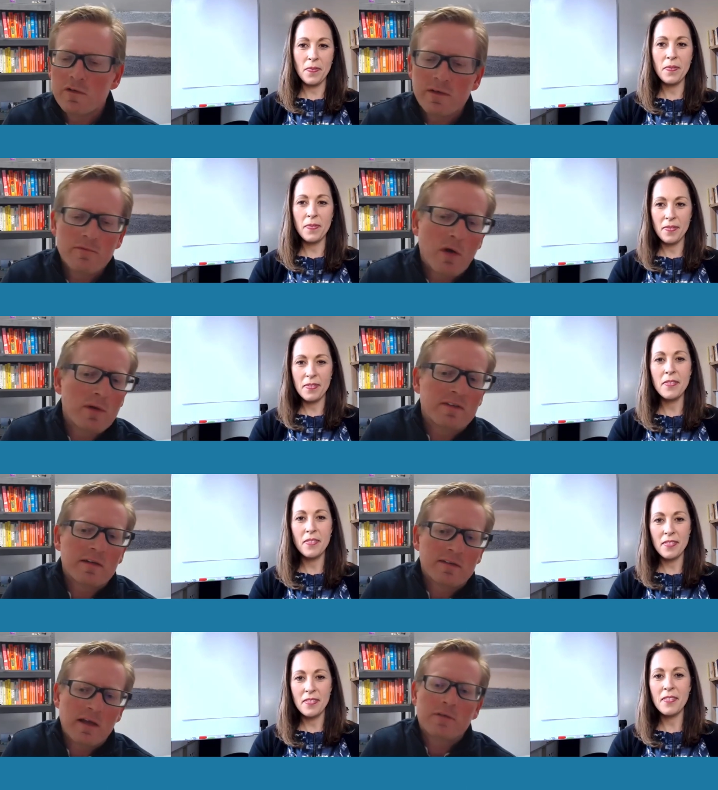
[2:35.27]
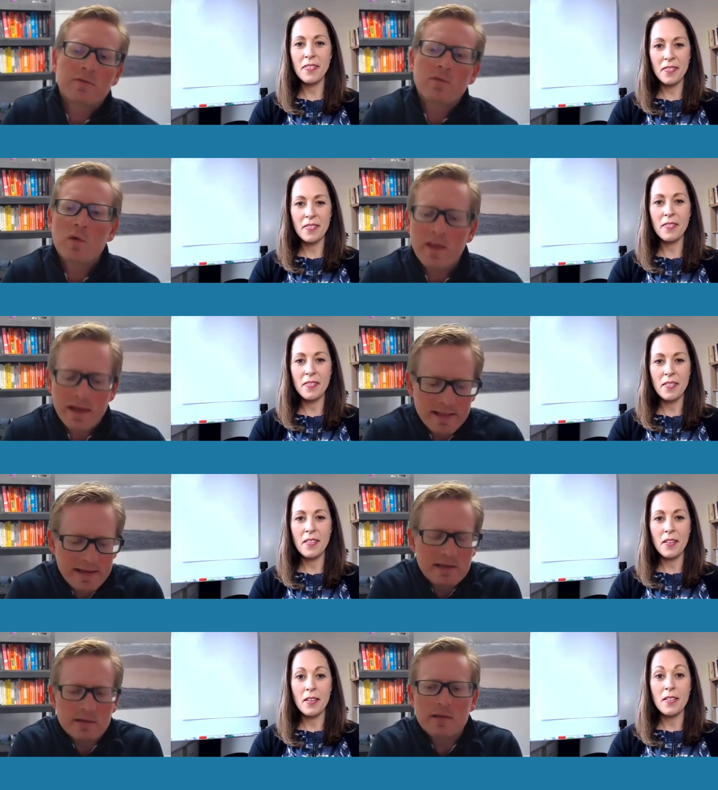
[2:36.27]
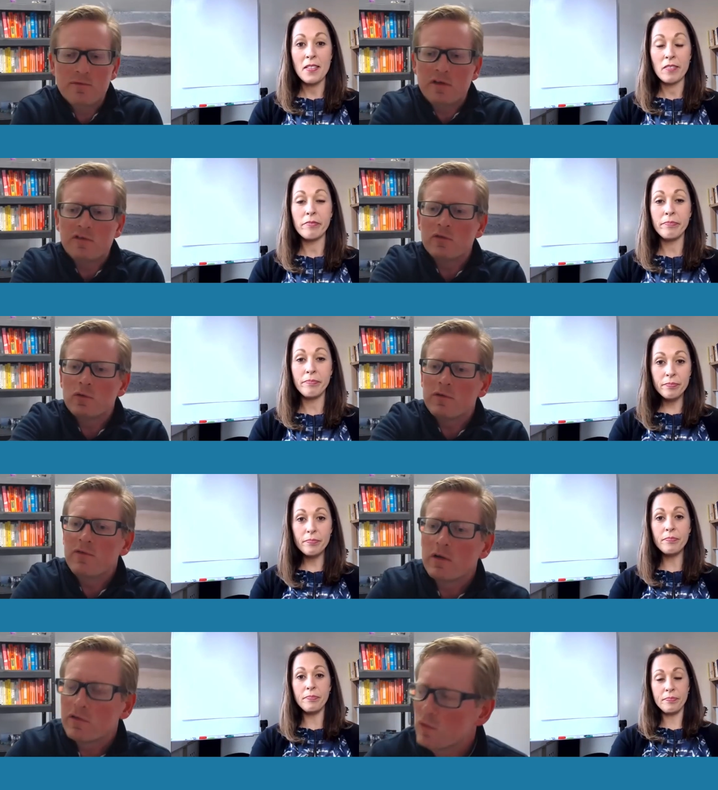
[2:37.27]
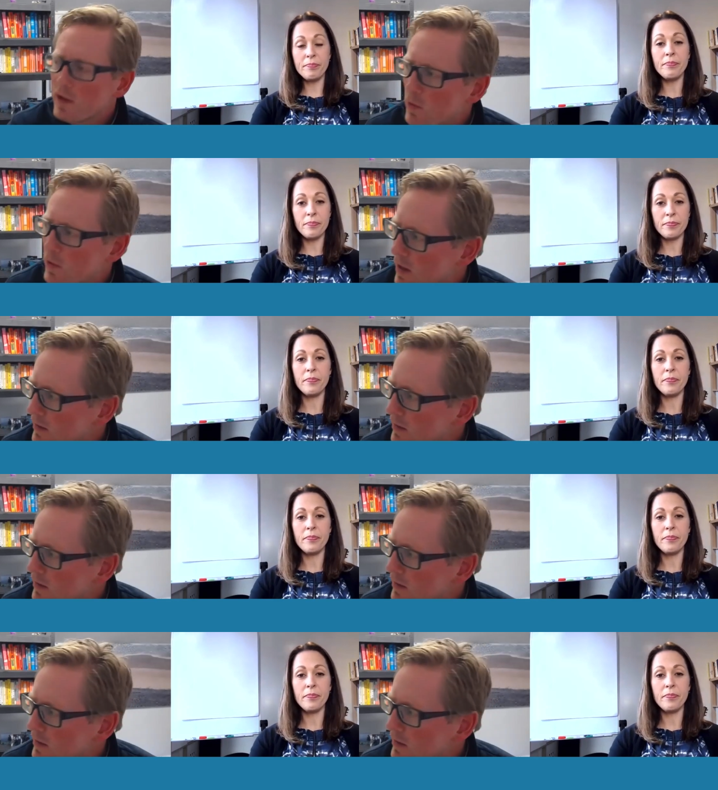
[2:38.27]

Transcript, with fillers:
Speaker 1: They're very successful and they lead a division or a functional area